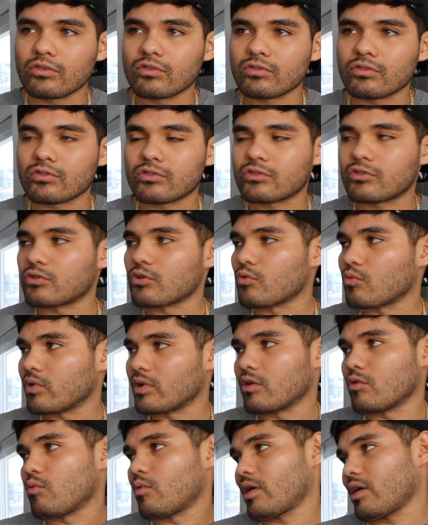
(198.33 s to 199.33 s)
so
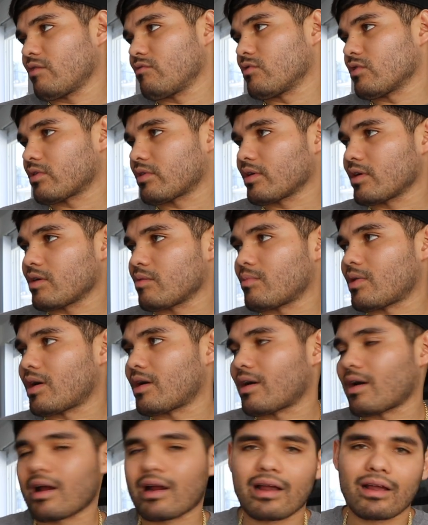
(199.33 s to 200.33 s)
in a way if you think about
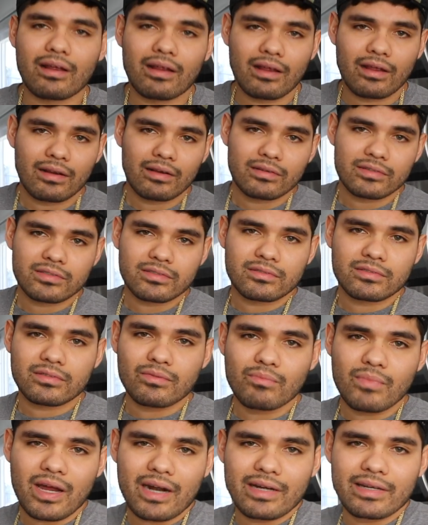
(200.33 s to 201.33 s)
it I,
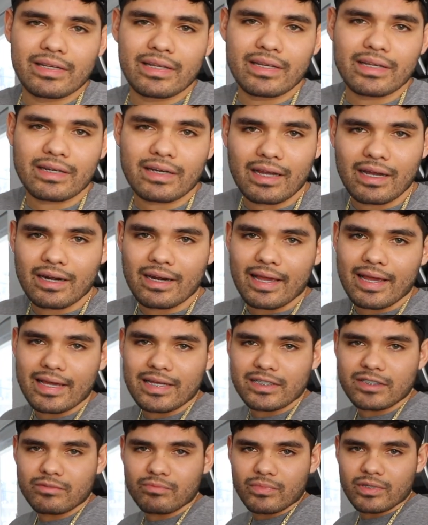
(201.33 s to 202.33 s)
somebody did kind of
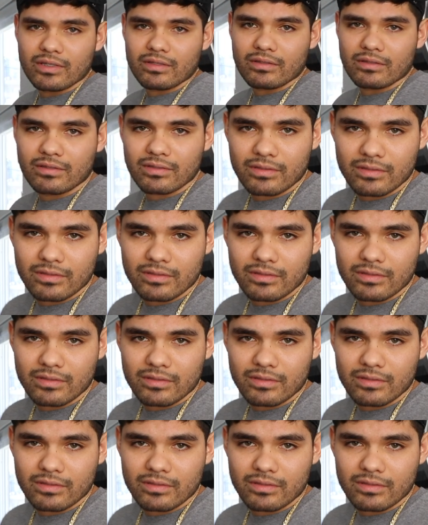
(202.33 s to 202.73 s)
ask me